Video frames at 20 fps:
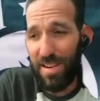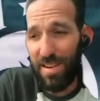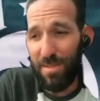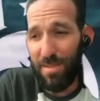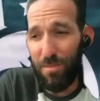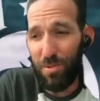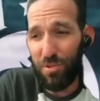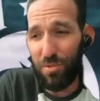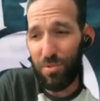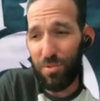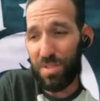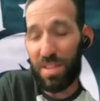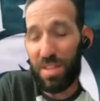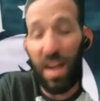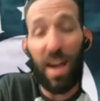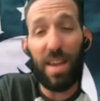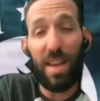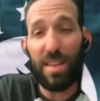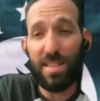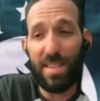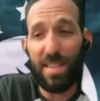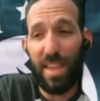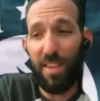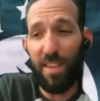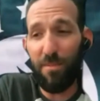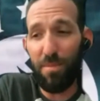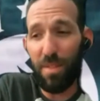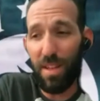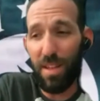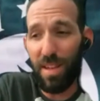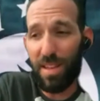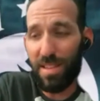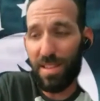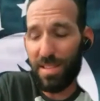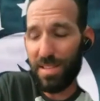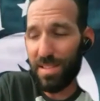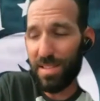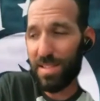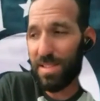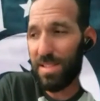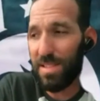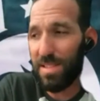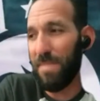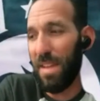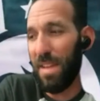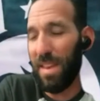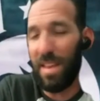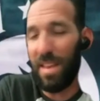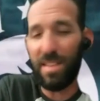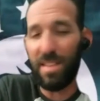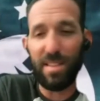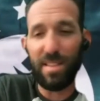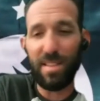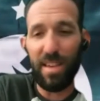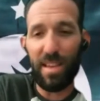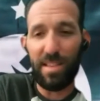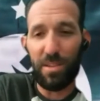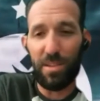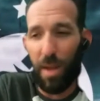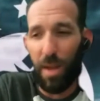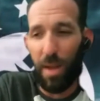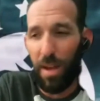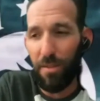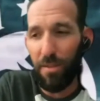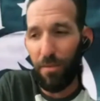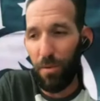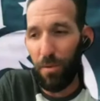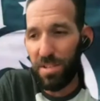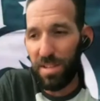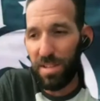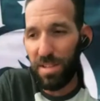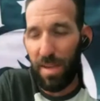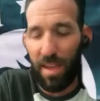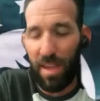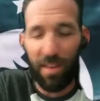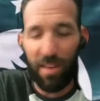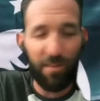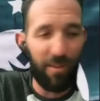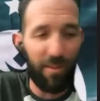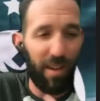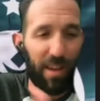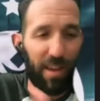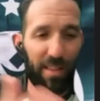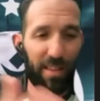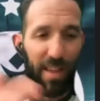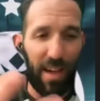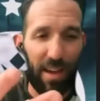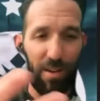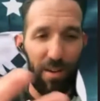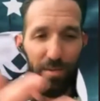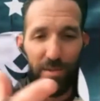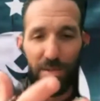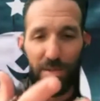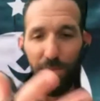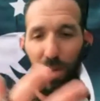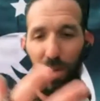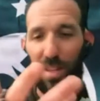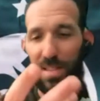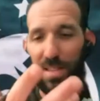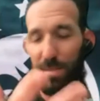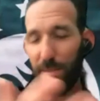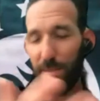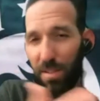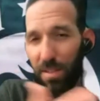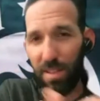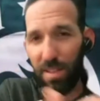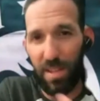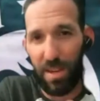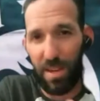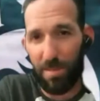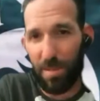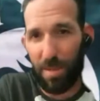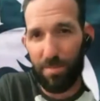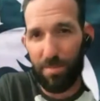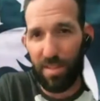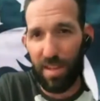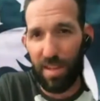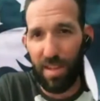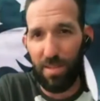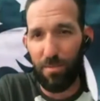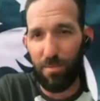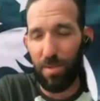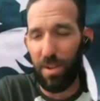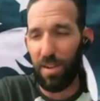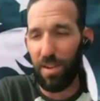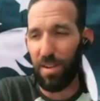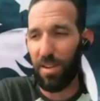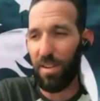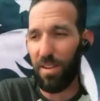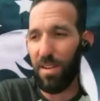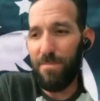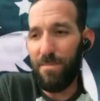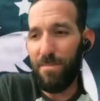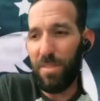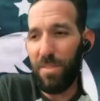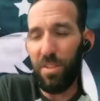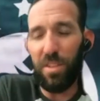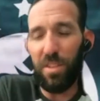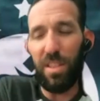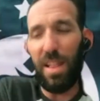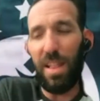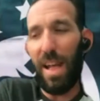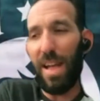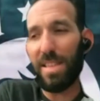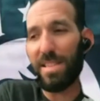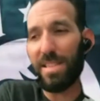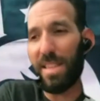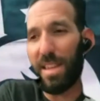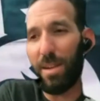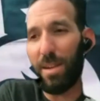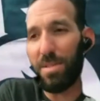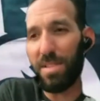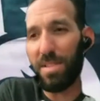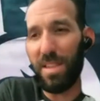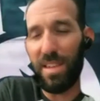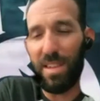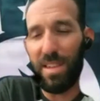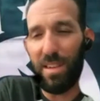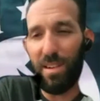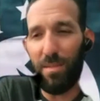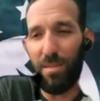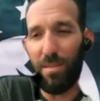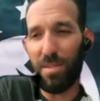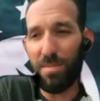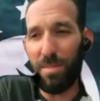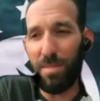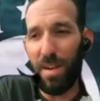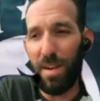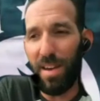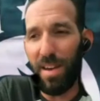which was not a safe place. And as a ground force commander, I had a lot of responsibility on my plate where, the last thing I was thinking of was